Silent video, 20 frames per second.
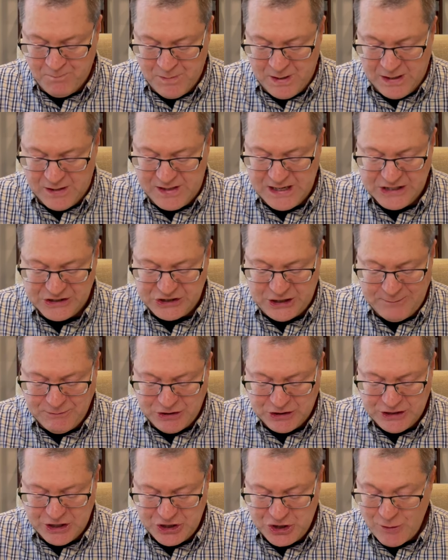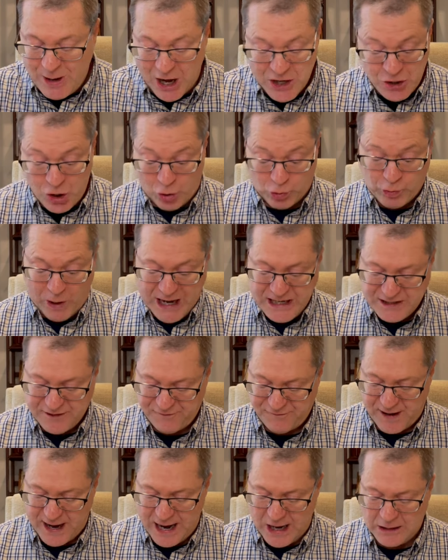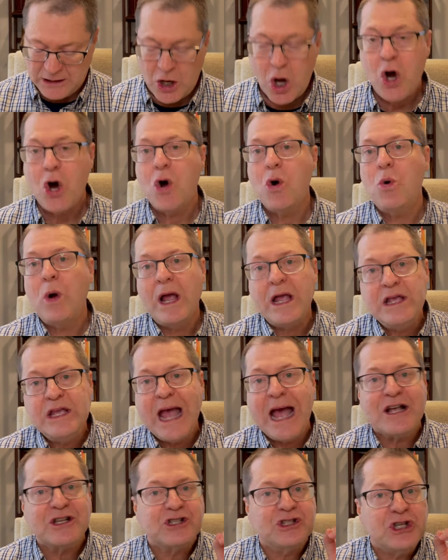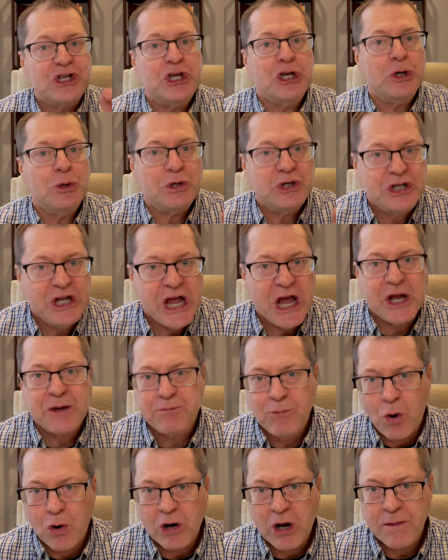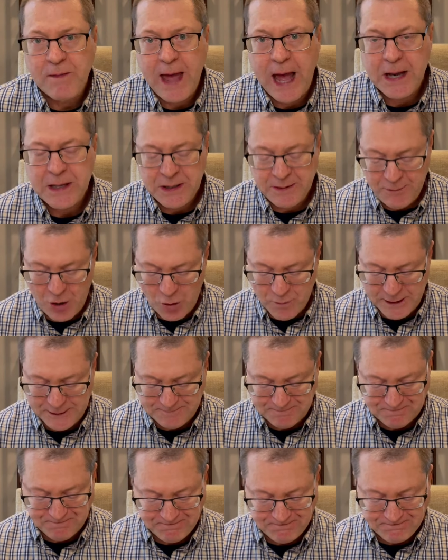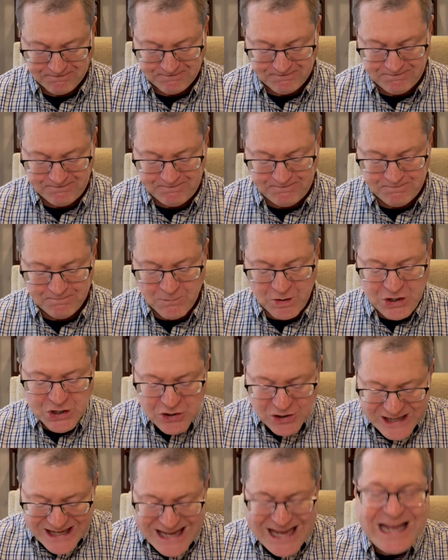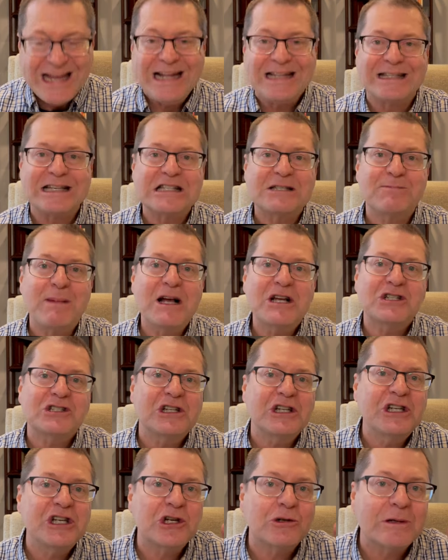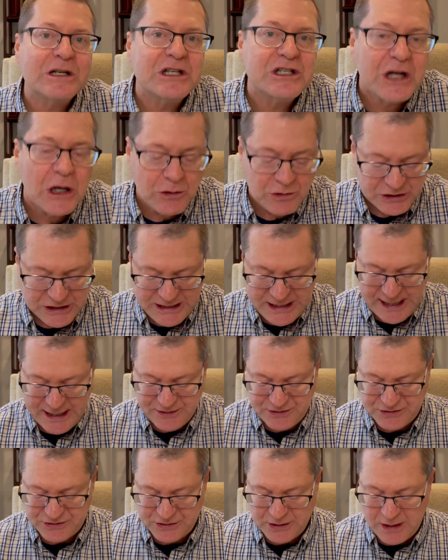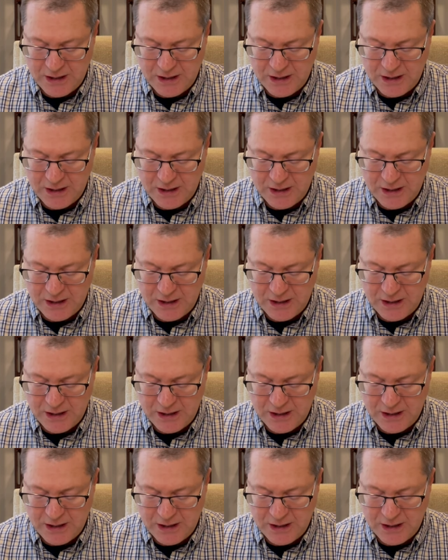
The assumption is you had no right to file. Oh, yes, you did. More on that in a moment. Your kids, especially your adult kids,